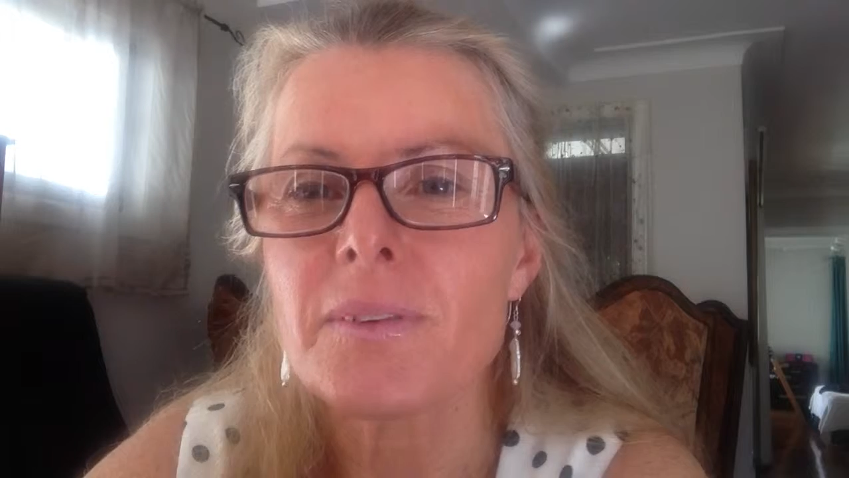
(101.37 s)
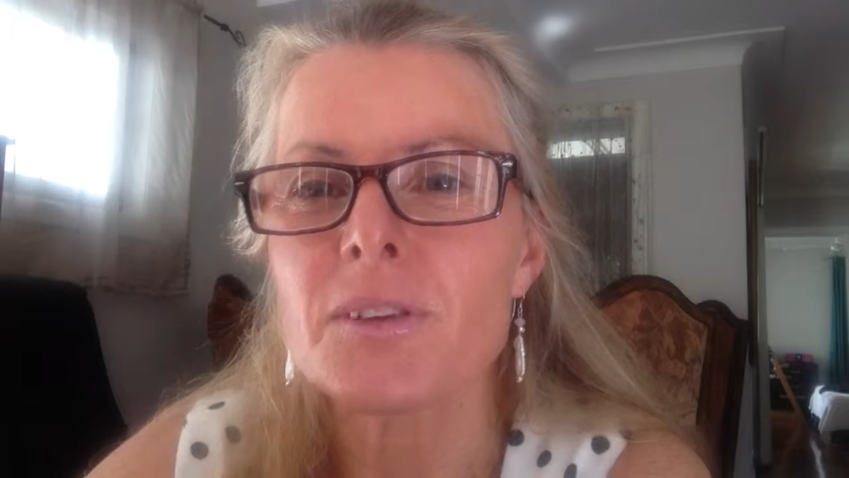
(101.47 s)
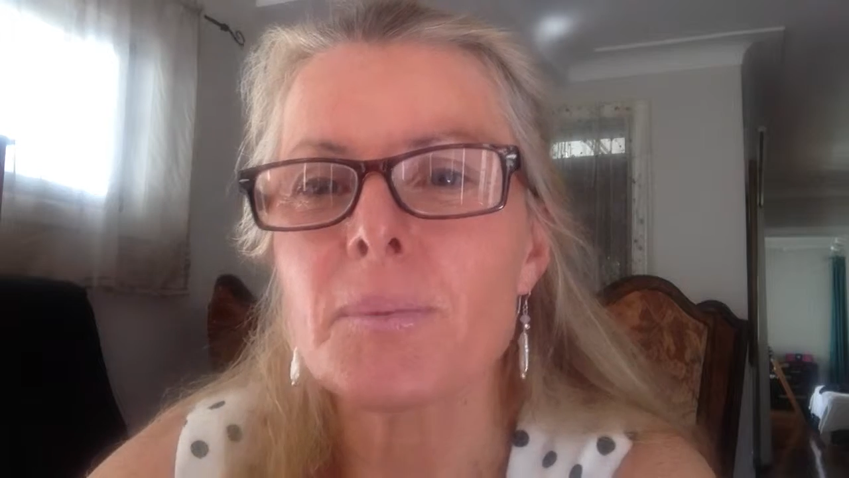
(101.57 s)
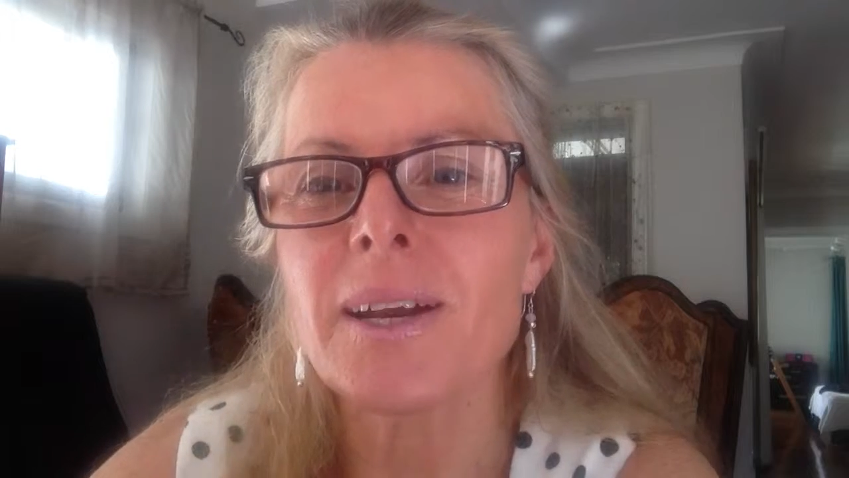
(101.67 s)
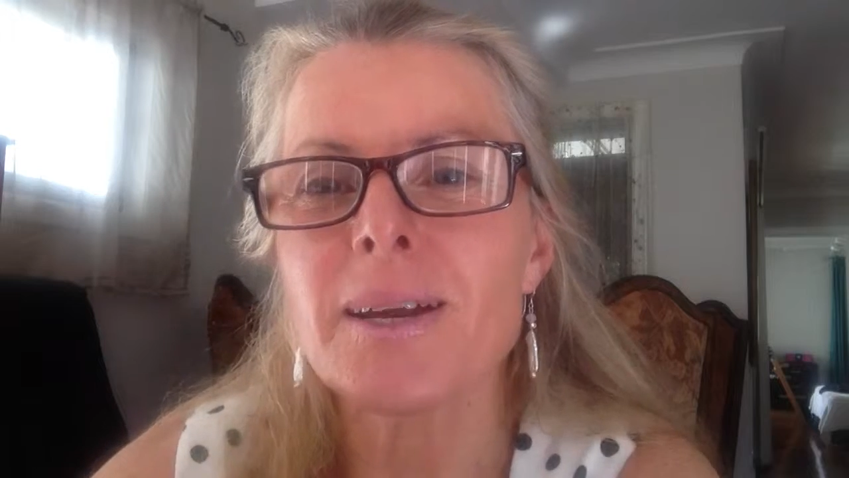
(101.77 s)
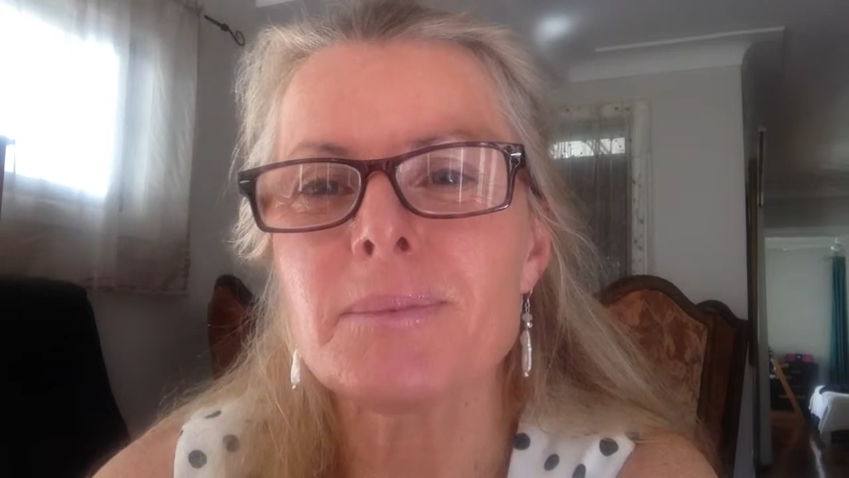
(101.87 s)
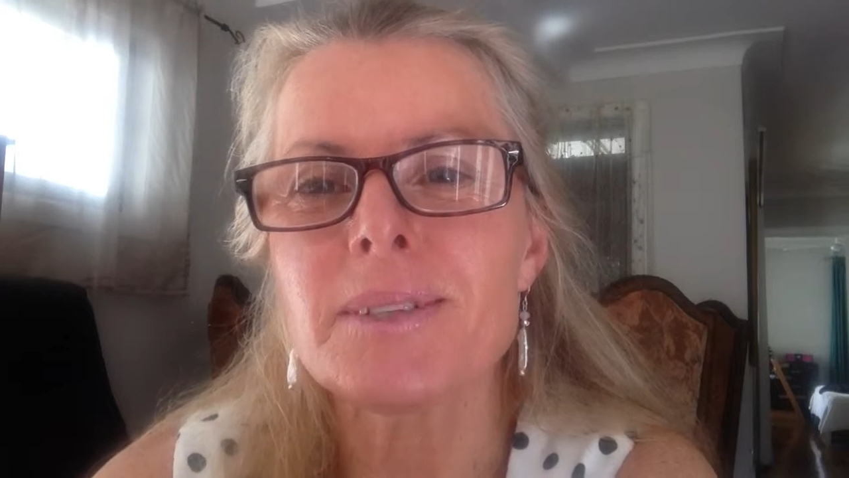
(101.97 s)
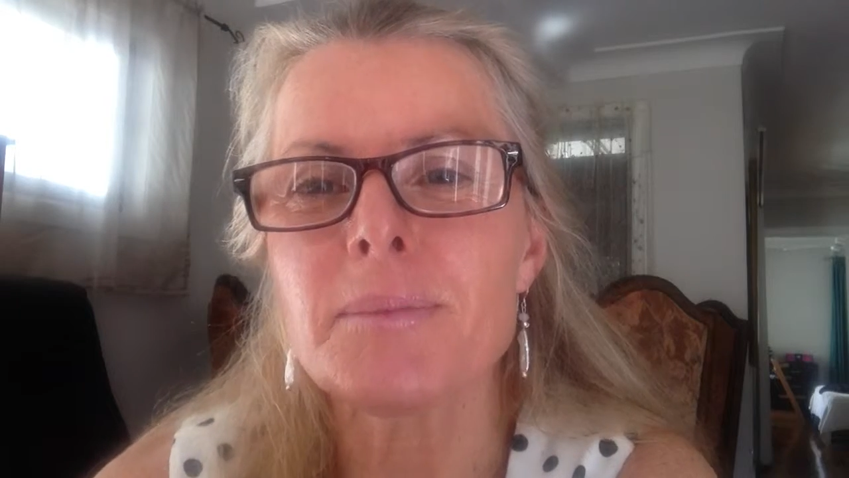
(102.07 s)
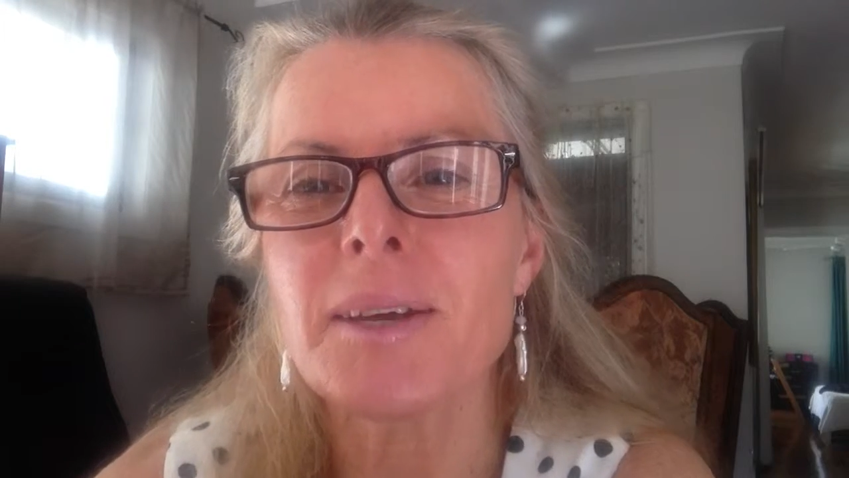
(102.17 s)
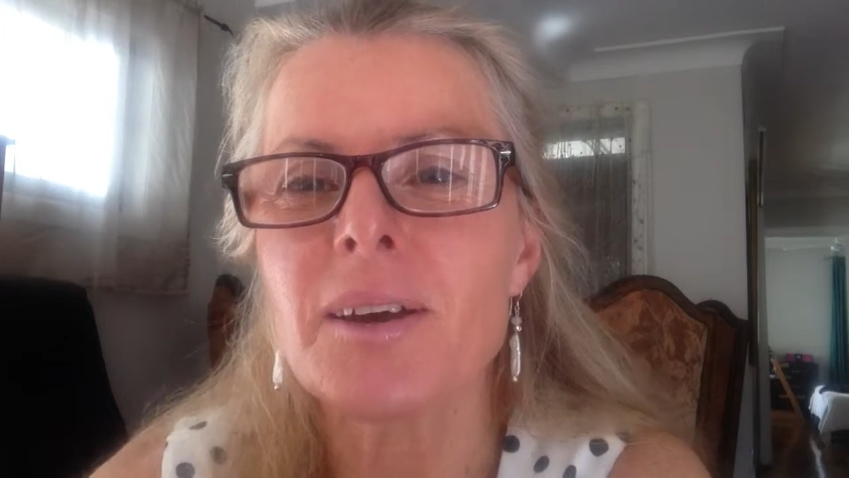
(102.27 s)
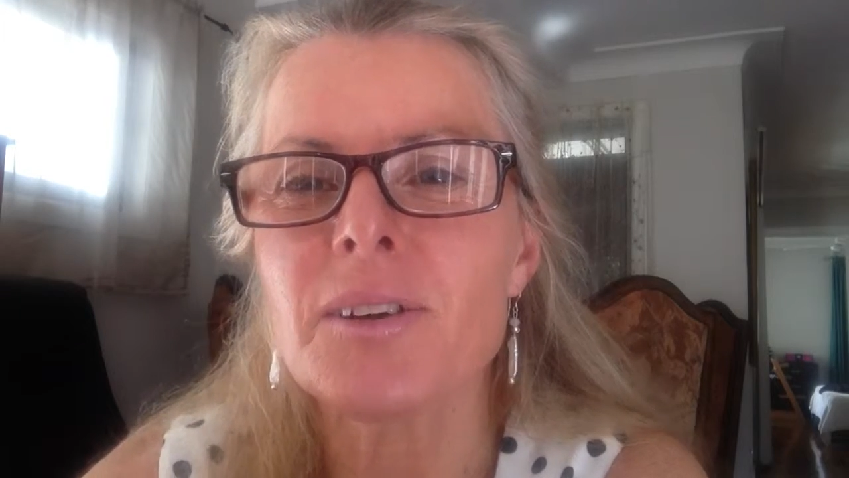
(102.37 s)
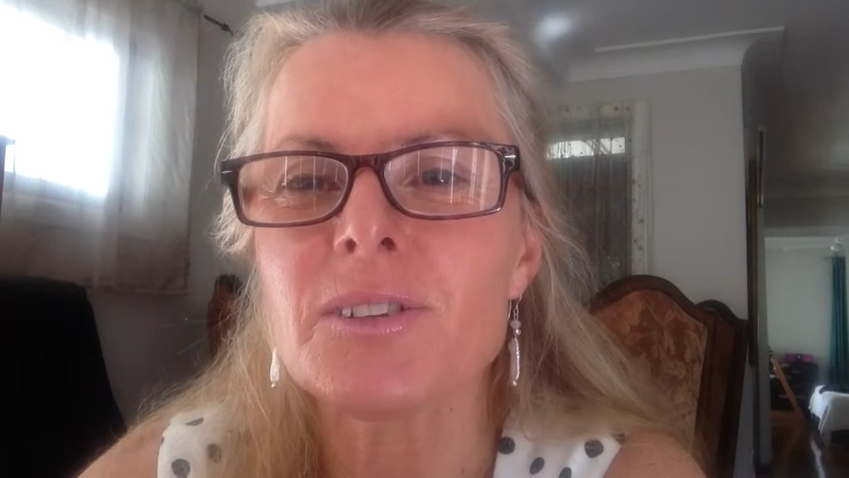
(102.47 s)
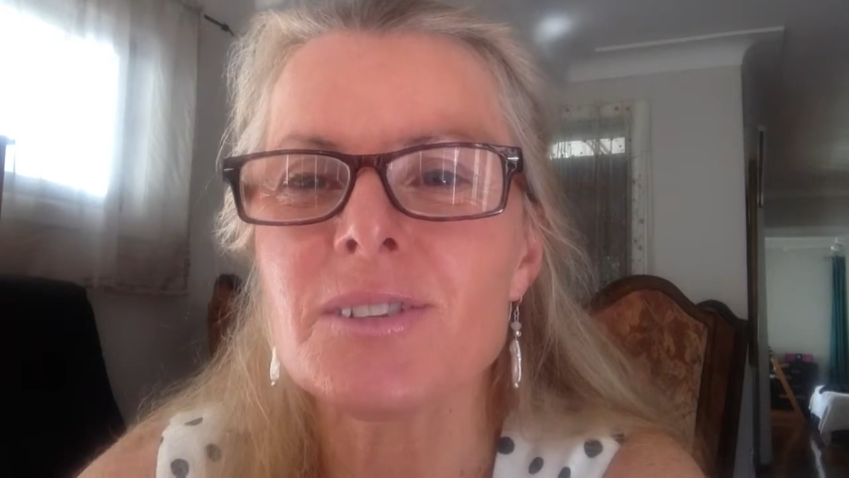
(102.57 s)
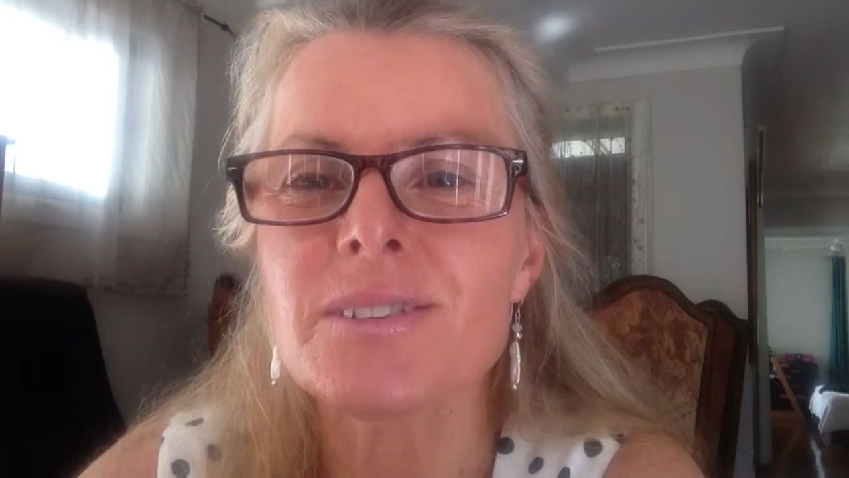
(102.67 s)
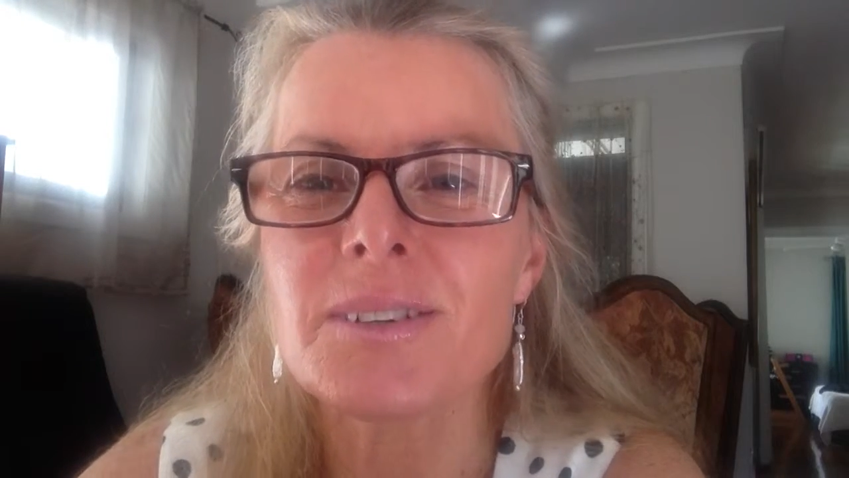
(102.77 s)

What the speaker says: So my name's Debbie Hodges.